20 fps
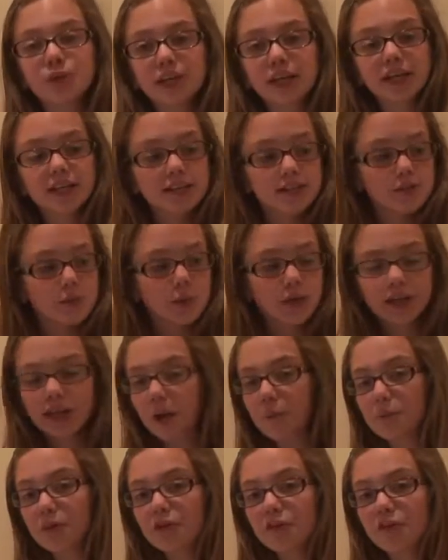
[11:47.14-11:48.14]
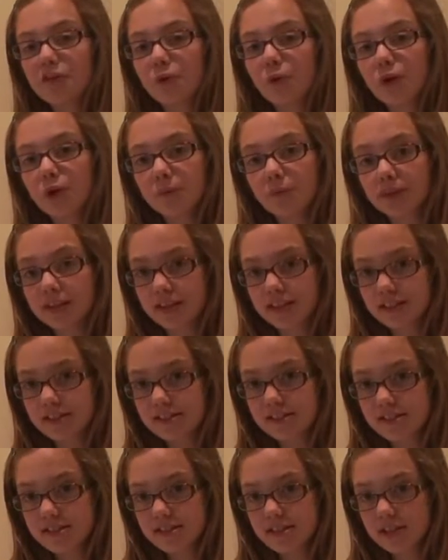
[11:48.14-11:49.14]
weeks or it can be 4
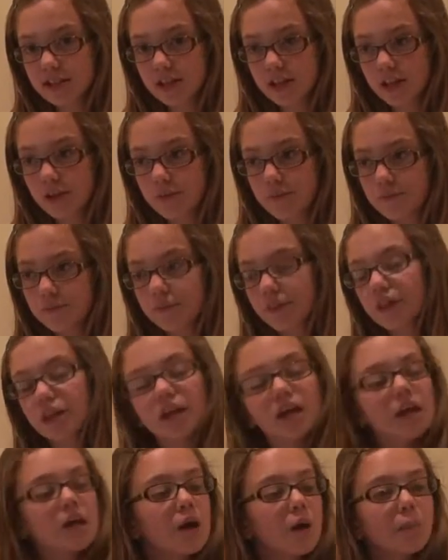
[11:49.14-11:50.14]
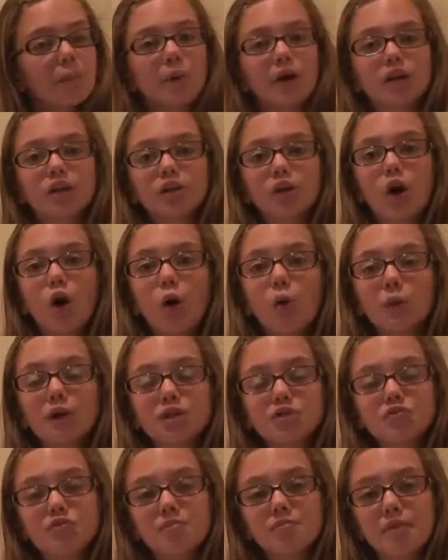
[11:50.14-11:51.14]
weeks. But
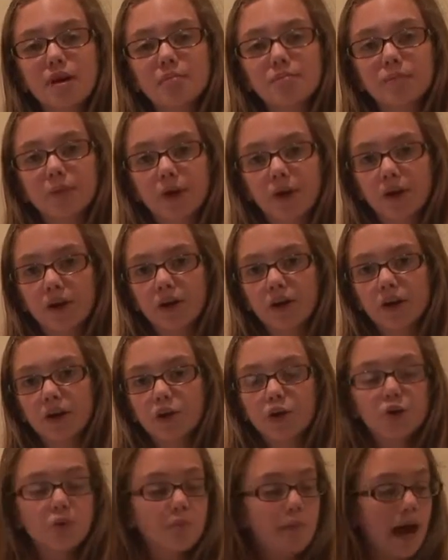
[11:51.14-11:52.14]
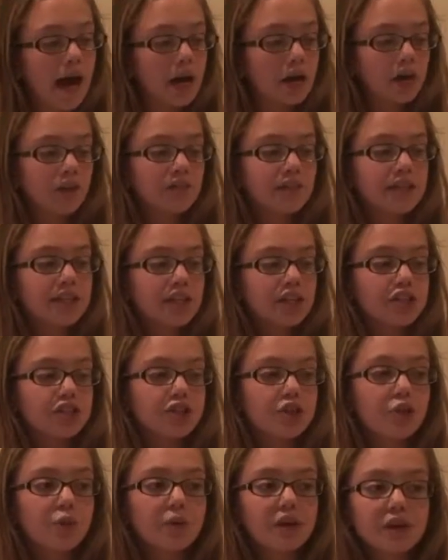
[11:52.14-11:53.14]
always remember, no matter if it takes
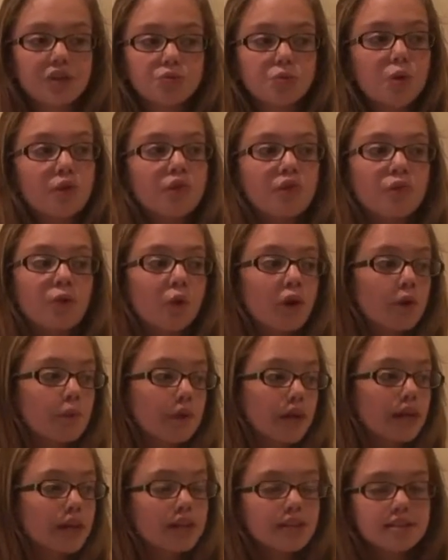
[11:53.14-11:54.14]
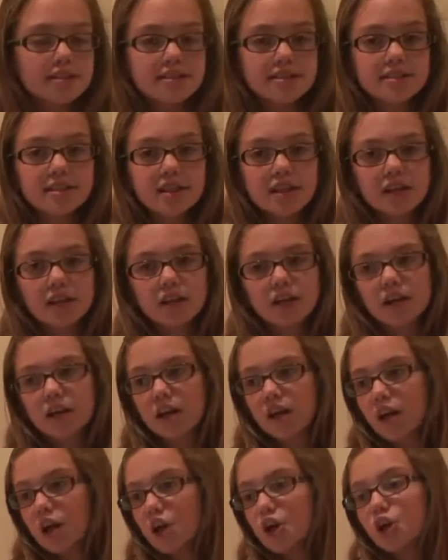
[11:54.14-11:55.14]
2 weeks or 4 weeks,
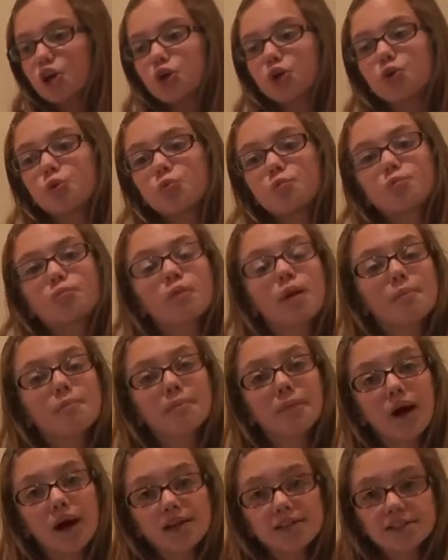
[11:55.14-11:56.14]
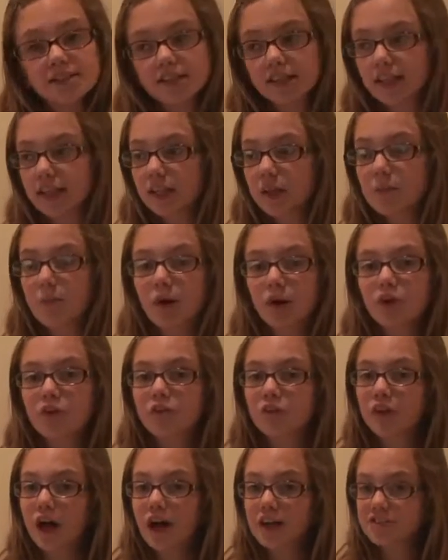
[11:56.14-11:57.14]
you must let the
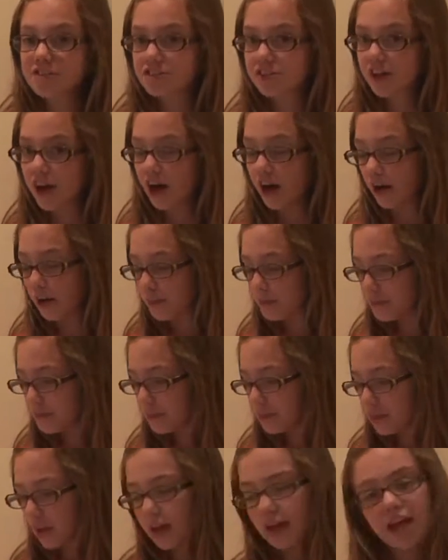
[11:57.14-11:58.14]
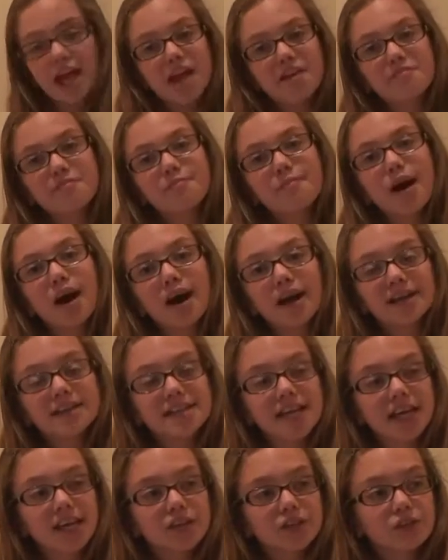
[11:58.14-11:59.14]
butterflies go. If mine
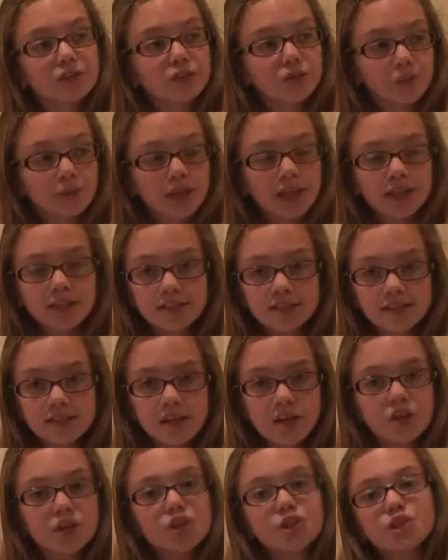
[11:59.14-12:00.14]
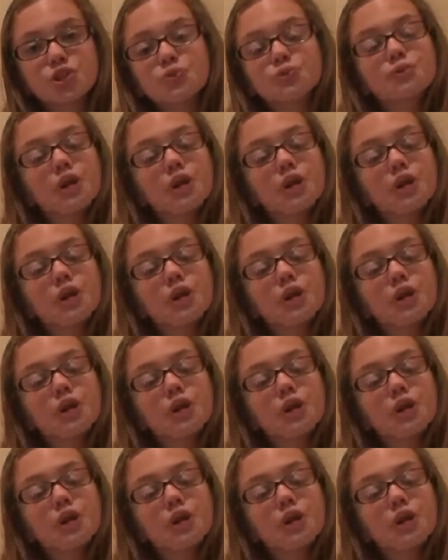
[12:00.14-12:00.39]
take 2 weeks, do